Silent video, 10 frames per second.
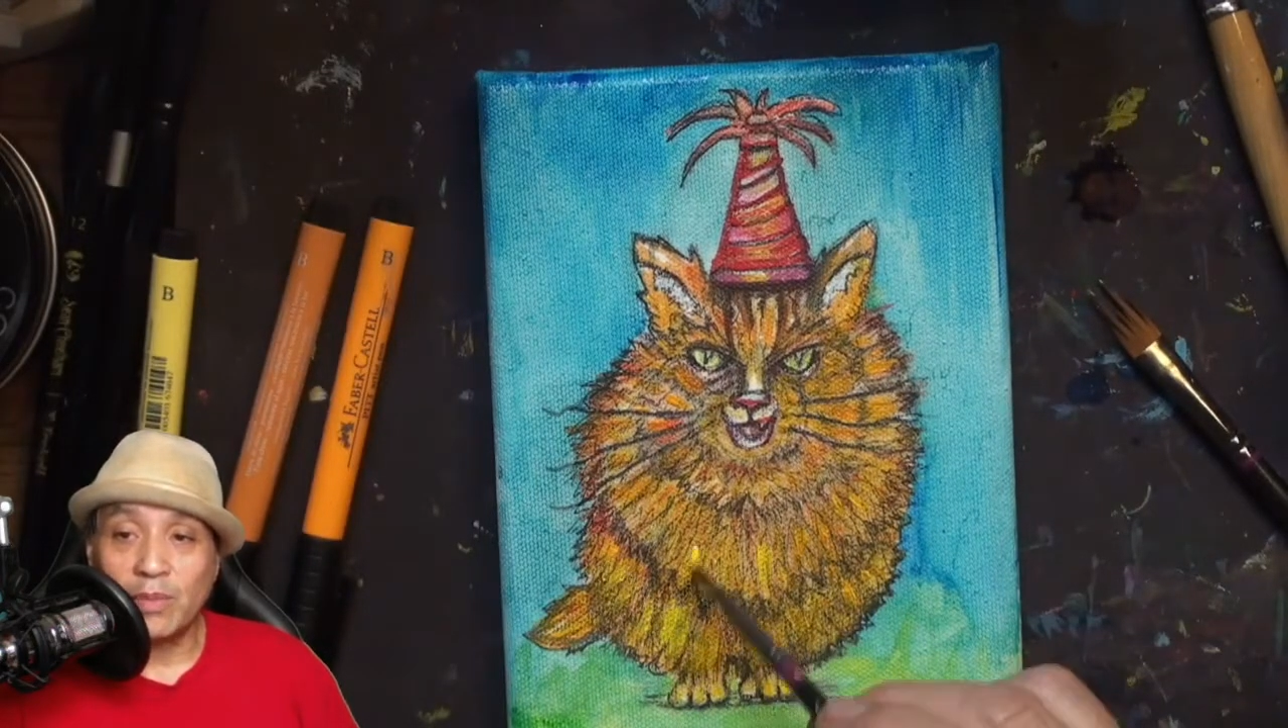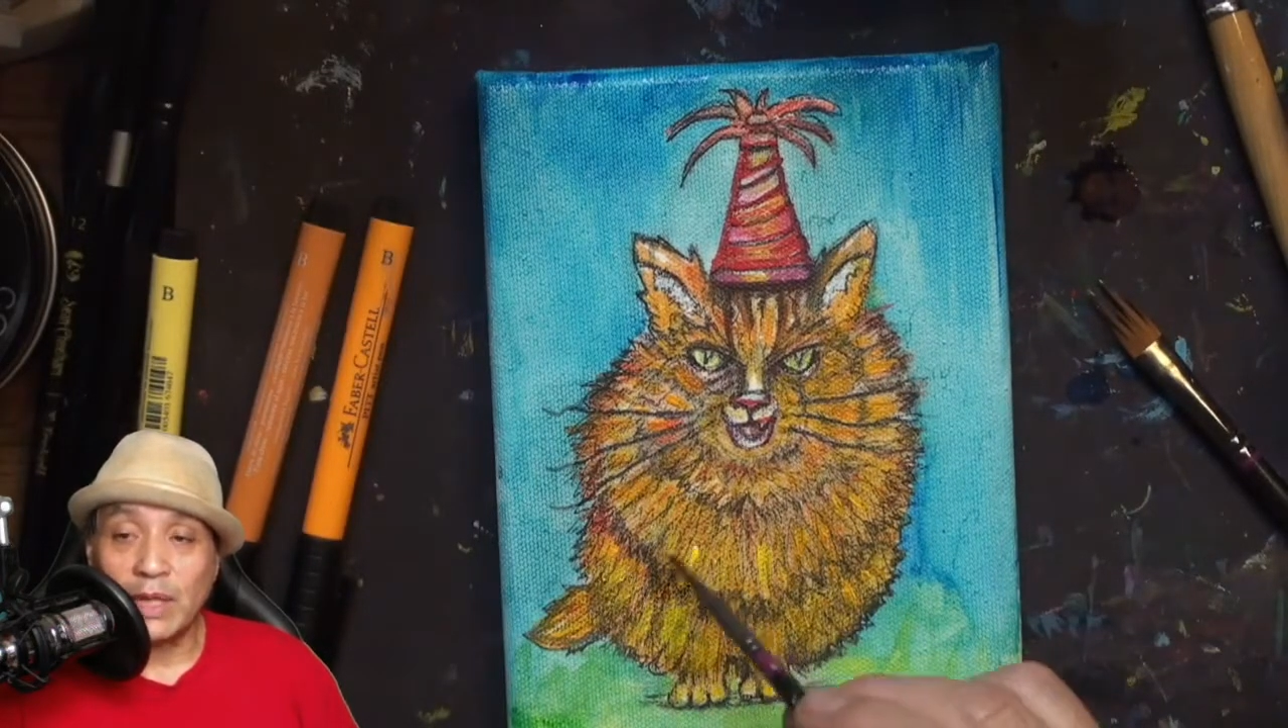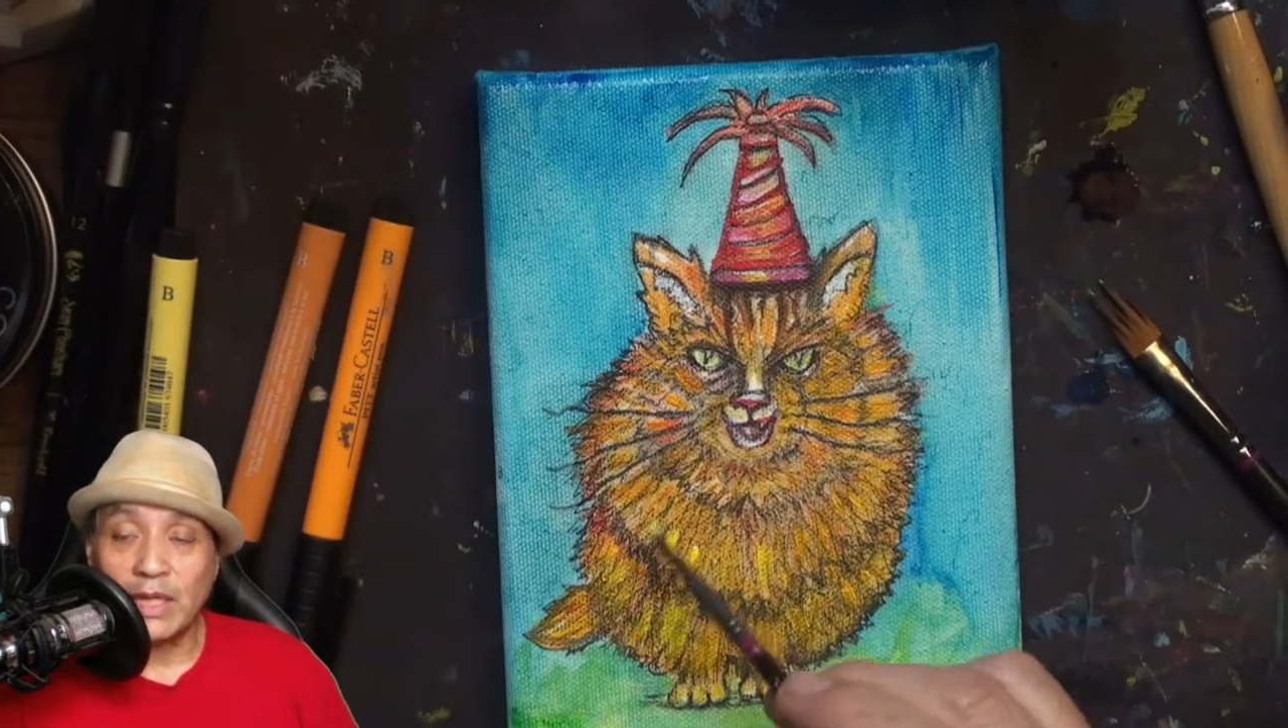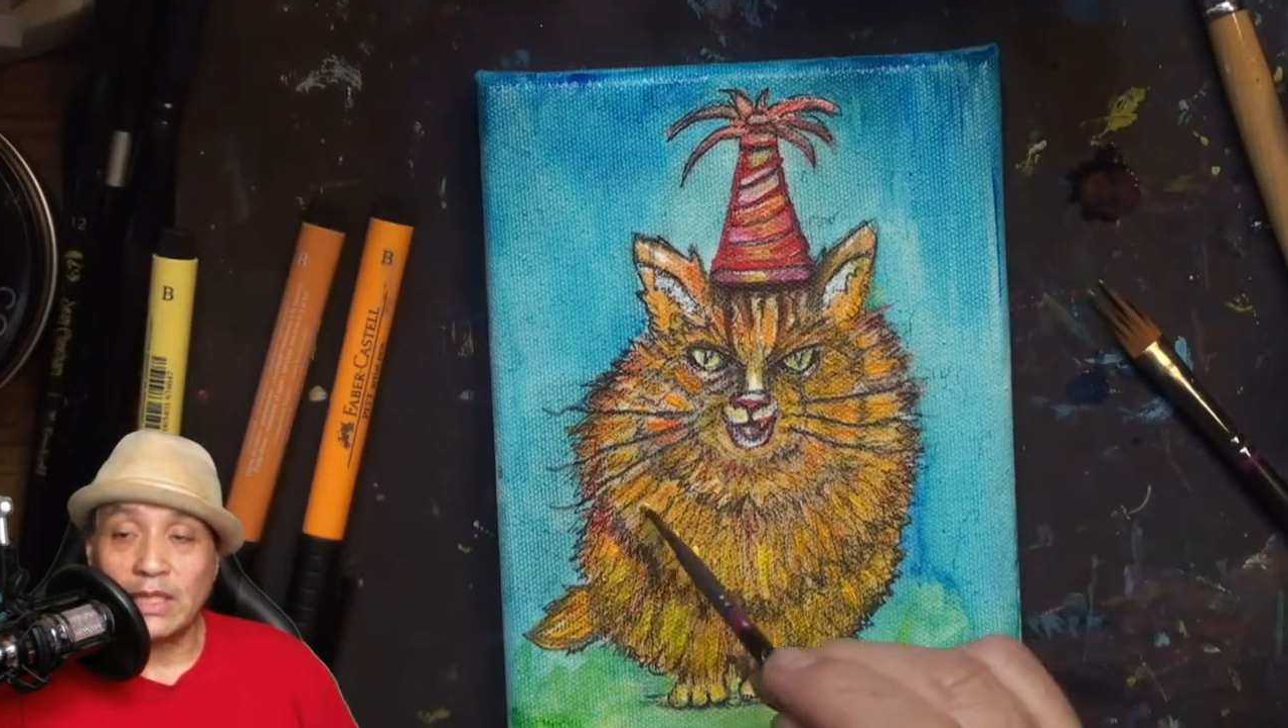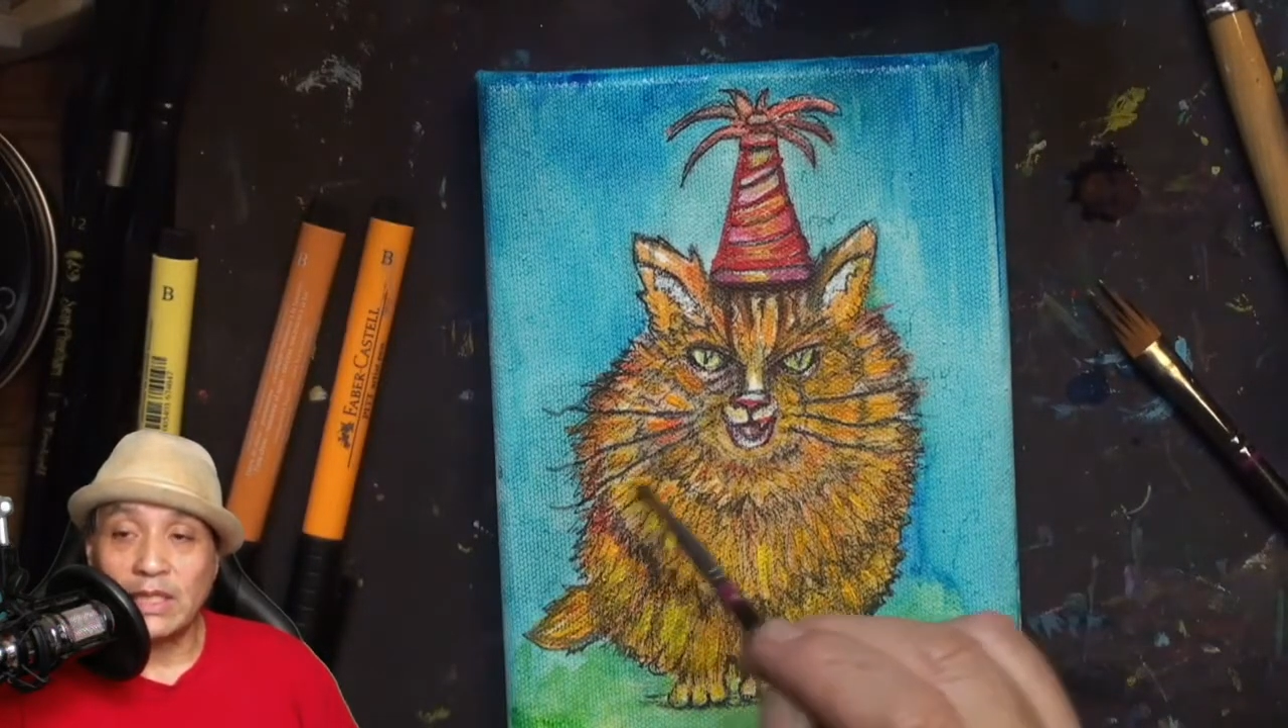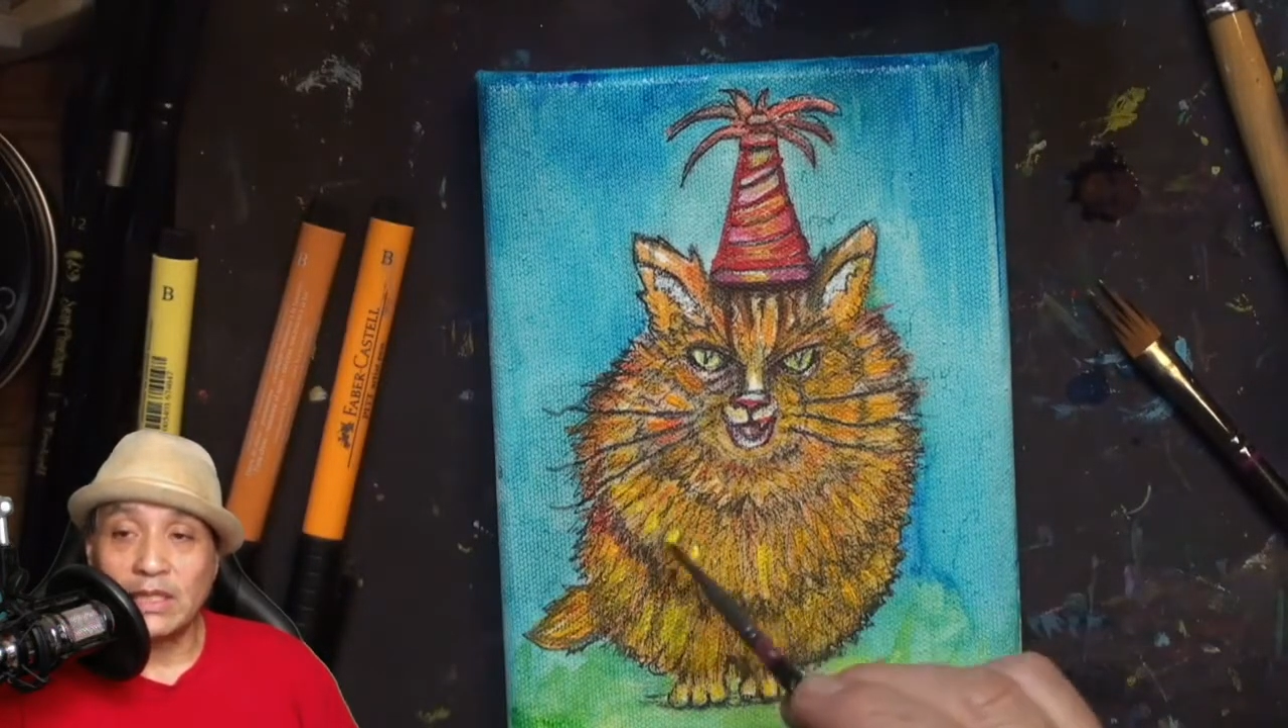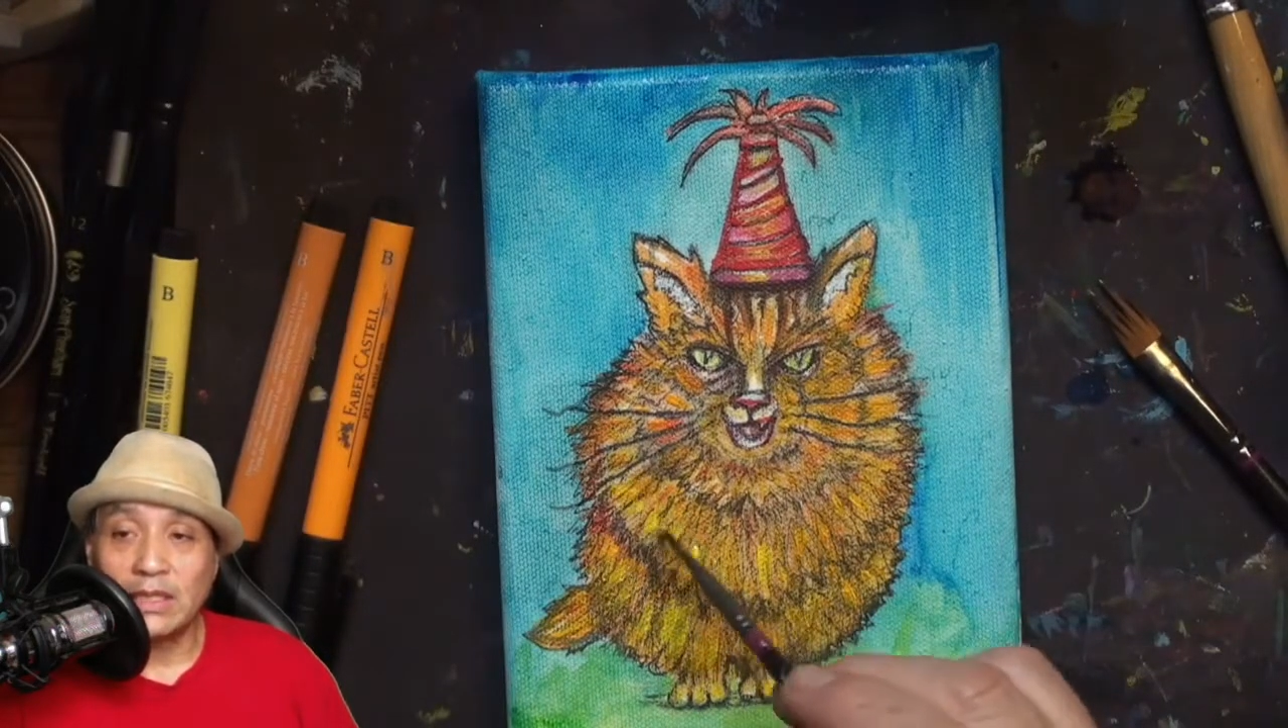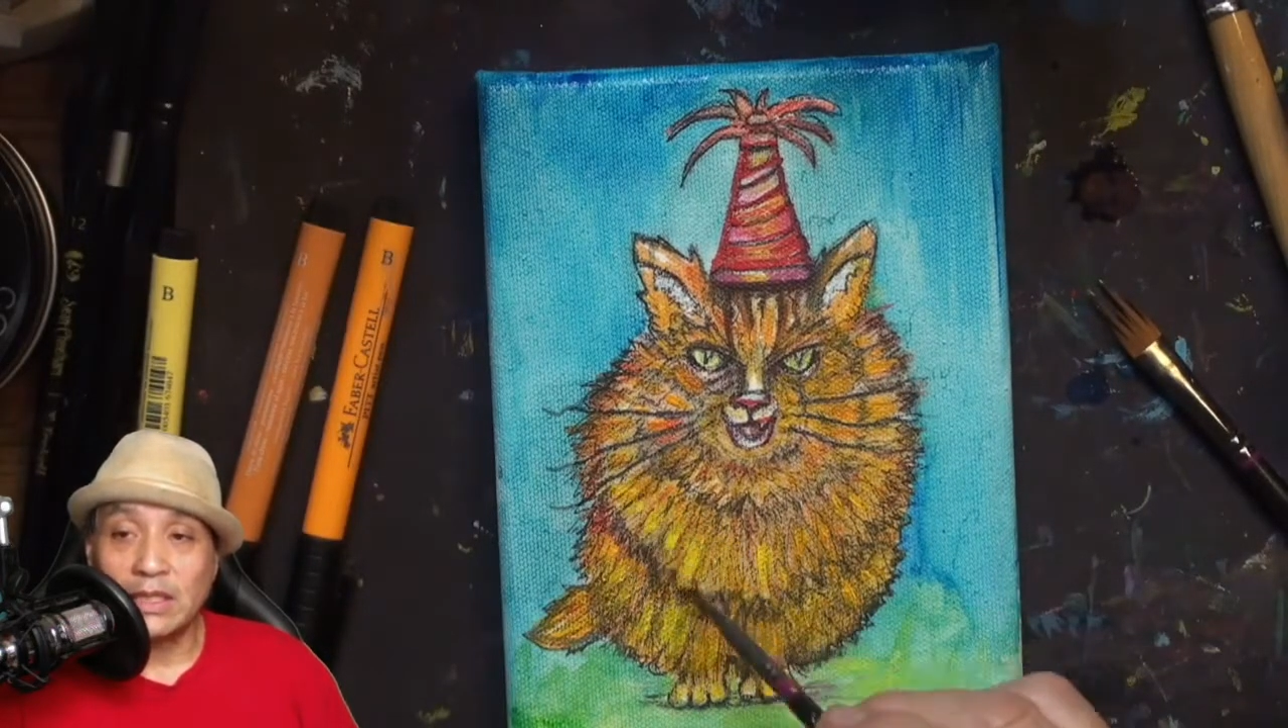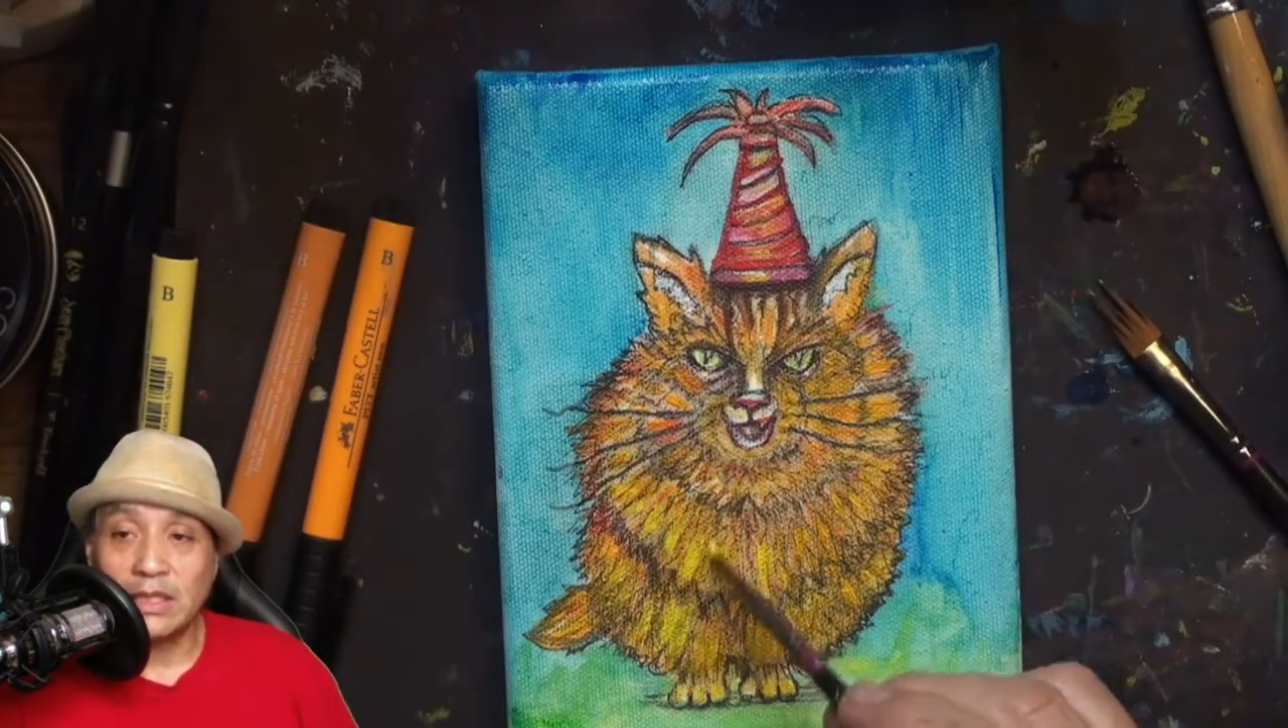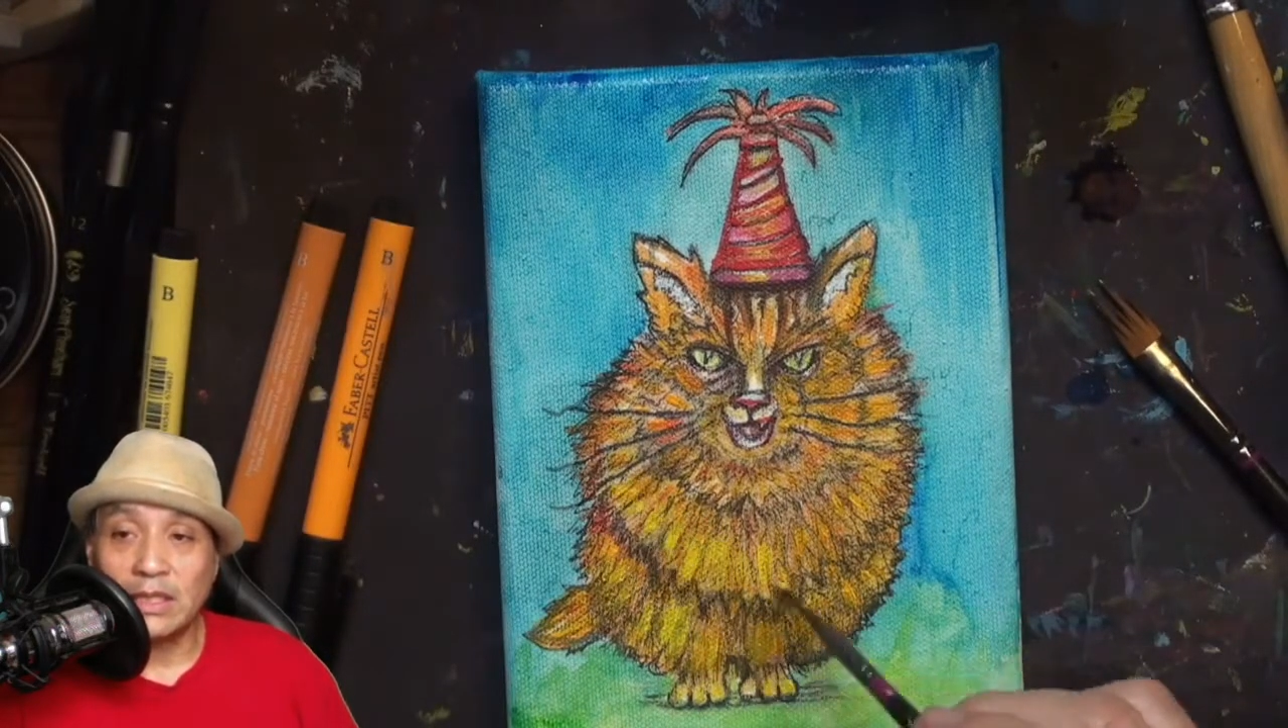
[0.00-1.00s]

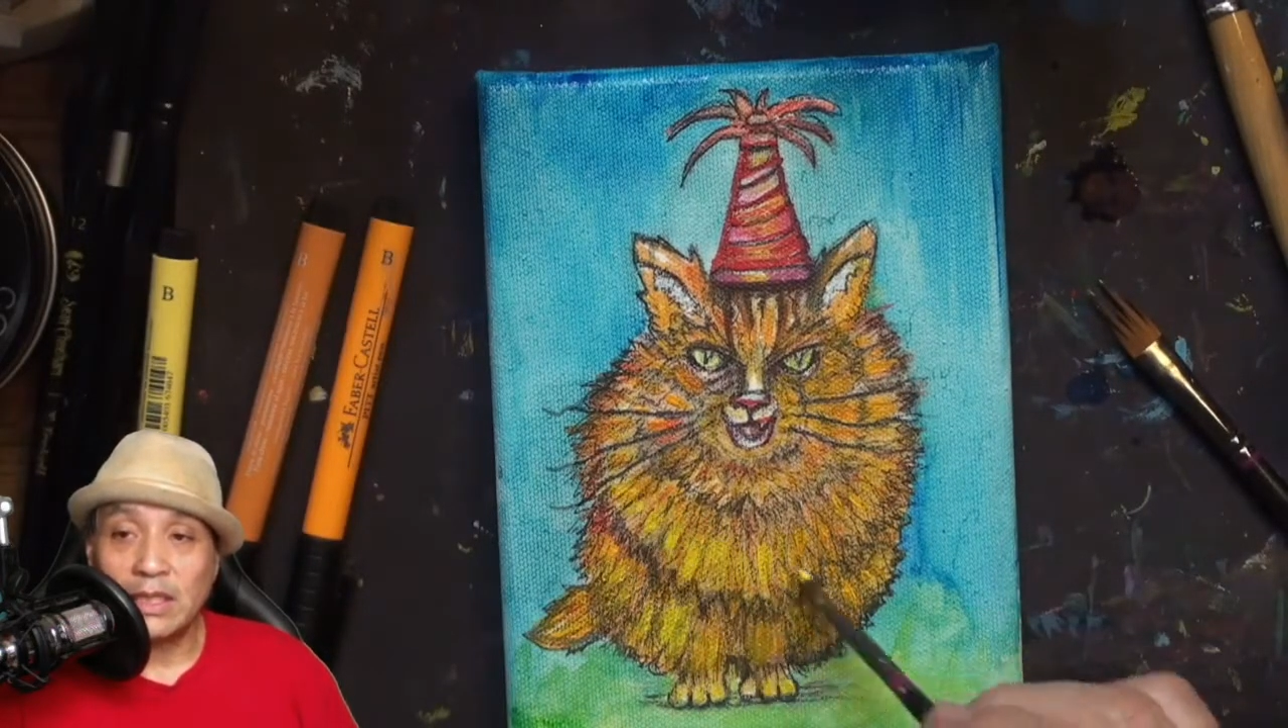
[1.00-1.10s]
paintings and